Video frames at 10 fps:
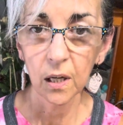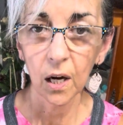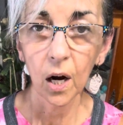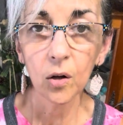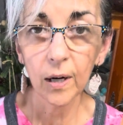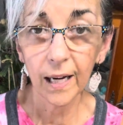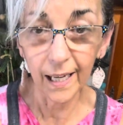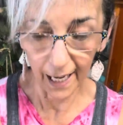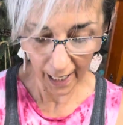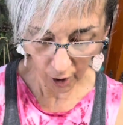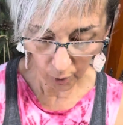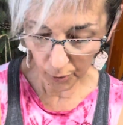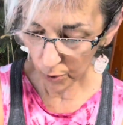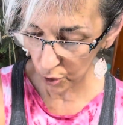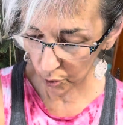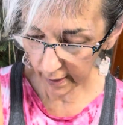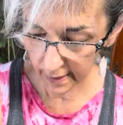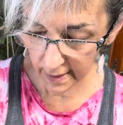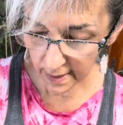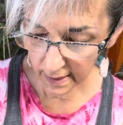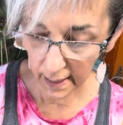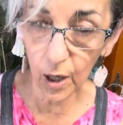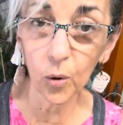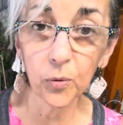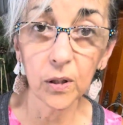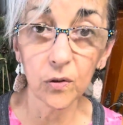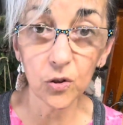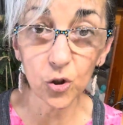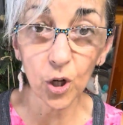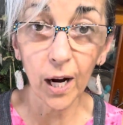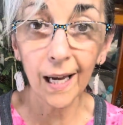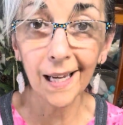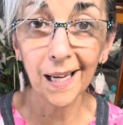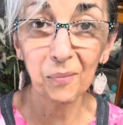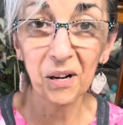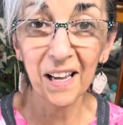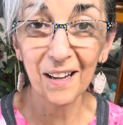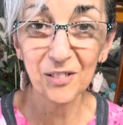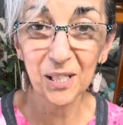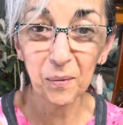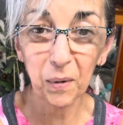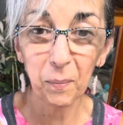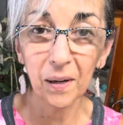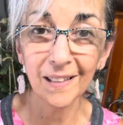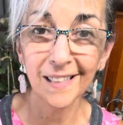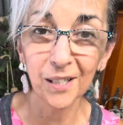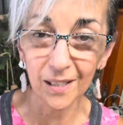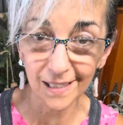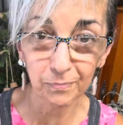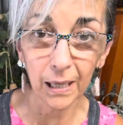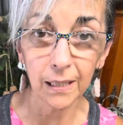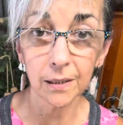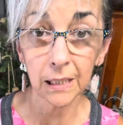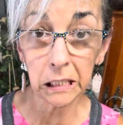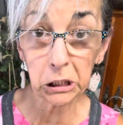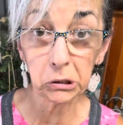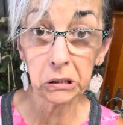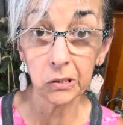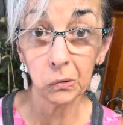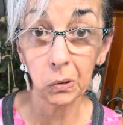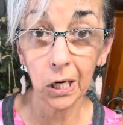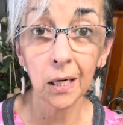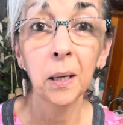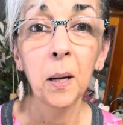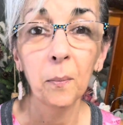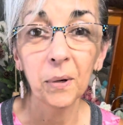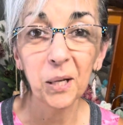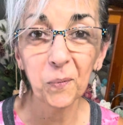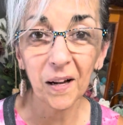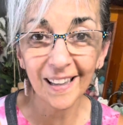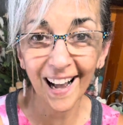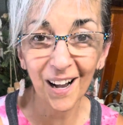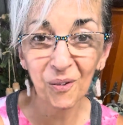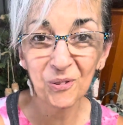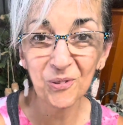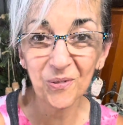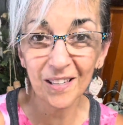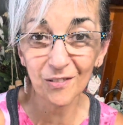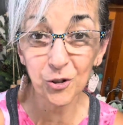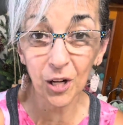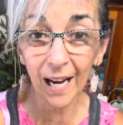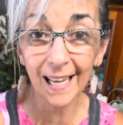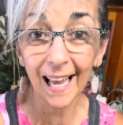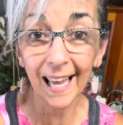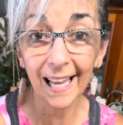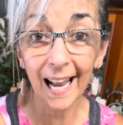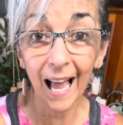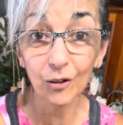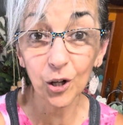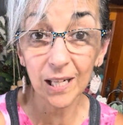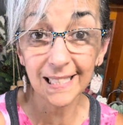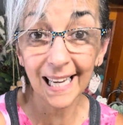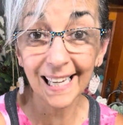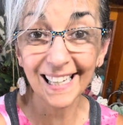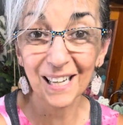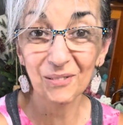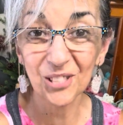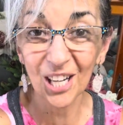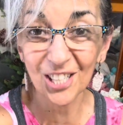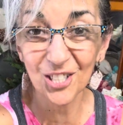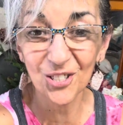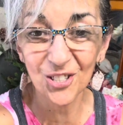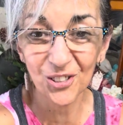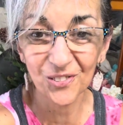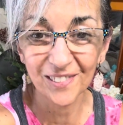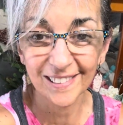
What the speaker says: Alrighty, I hope you enjoyed this, and I hope you give this a try. And I'm gonna have to hit my button here because my little clicker doesn't work. But anyway, I hope you give it a try and have a great day, and I will talk to you soon.